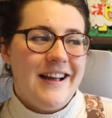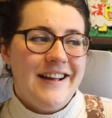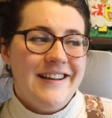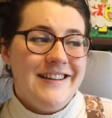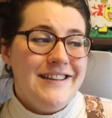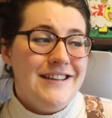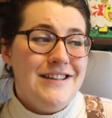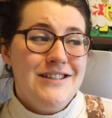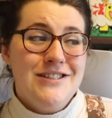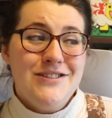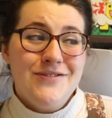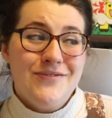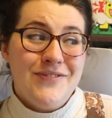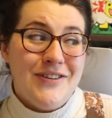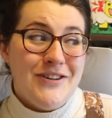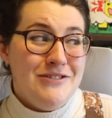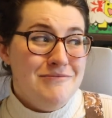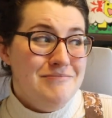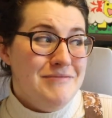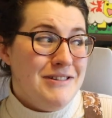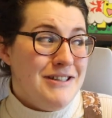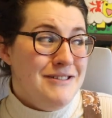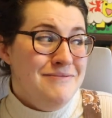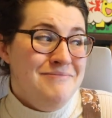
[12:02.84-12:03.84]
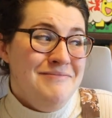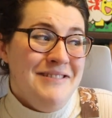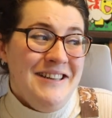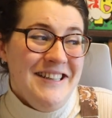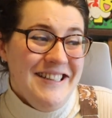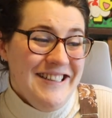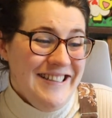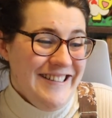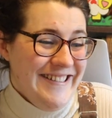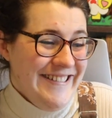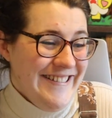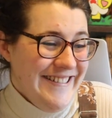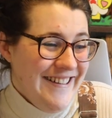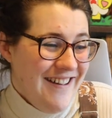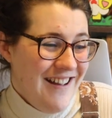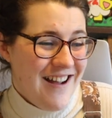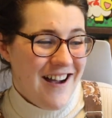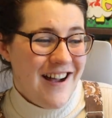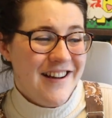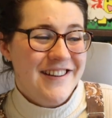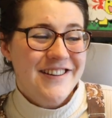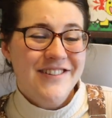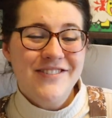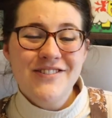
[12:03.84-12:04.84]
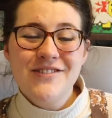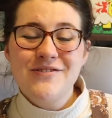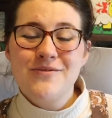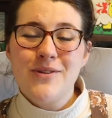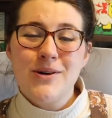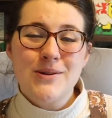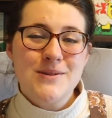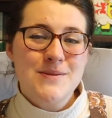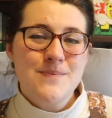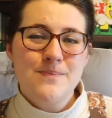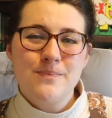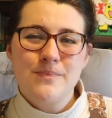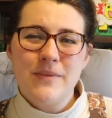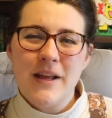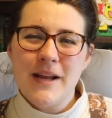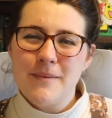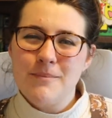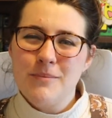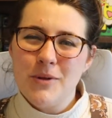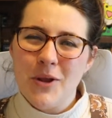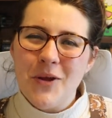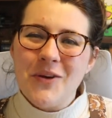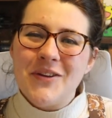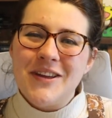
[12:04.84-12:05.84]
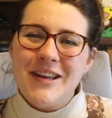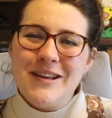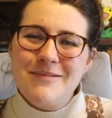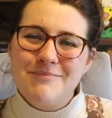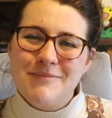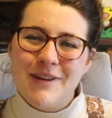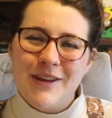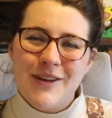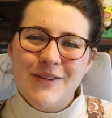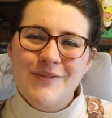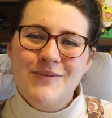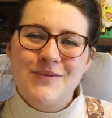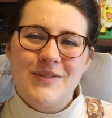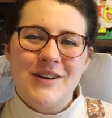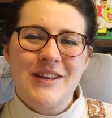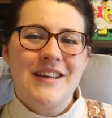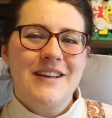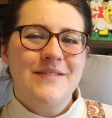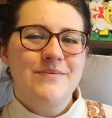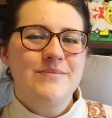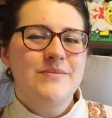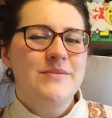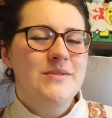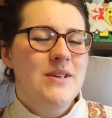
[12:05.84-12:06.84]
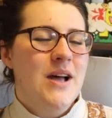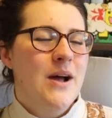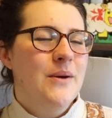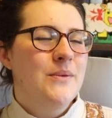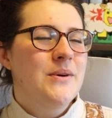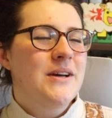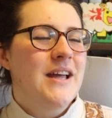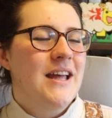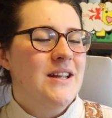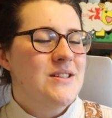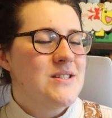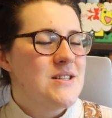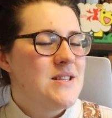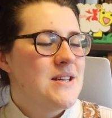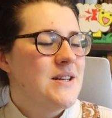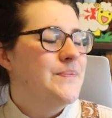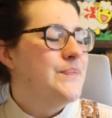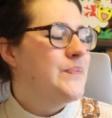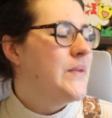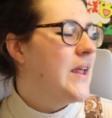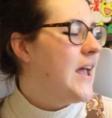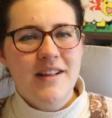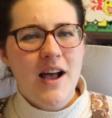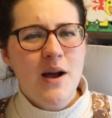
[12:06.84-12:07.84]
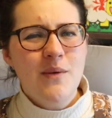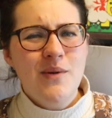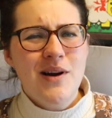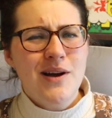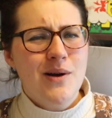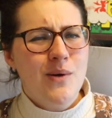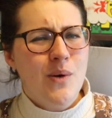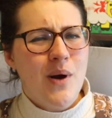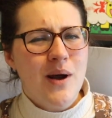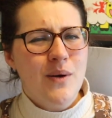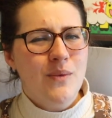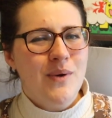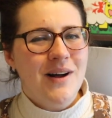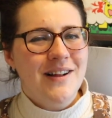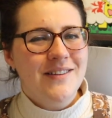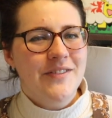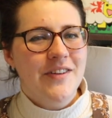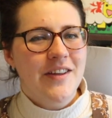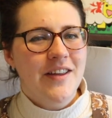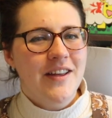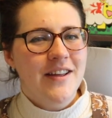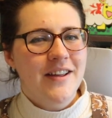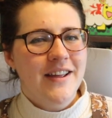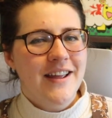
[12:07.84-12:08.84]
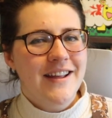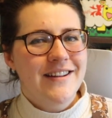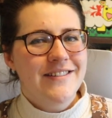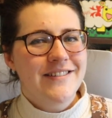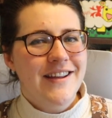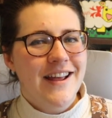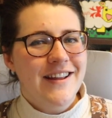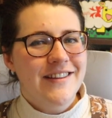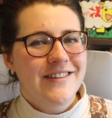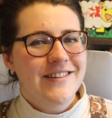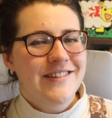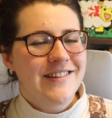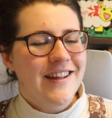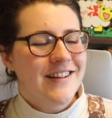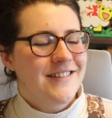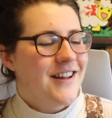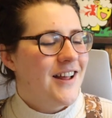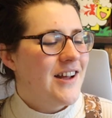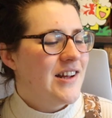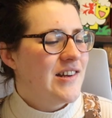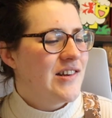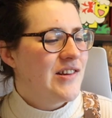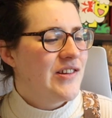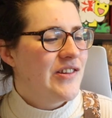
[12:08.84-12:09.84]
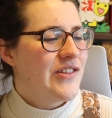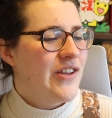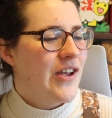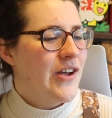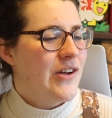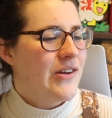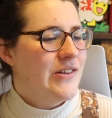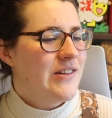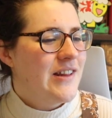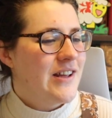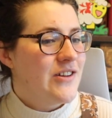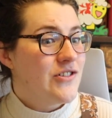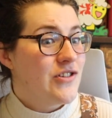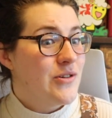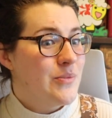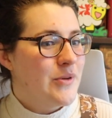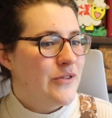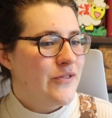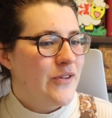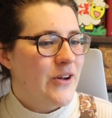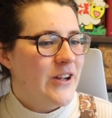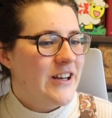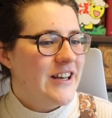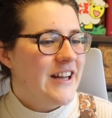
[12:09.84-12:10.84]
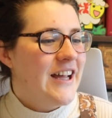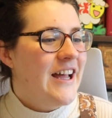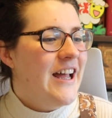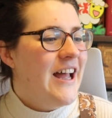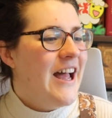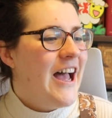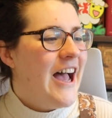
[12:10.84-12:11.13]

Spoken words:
I need to film them. I don't know what's like blocking me with it. I will get to them. I work quite well to intense deadline, so that should be fine.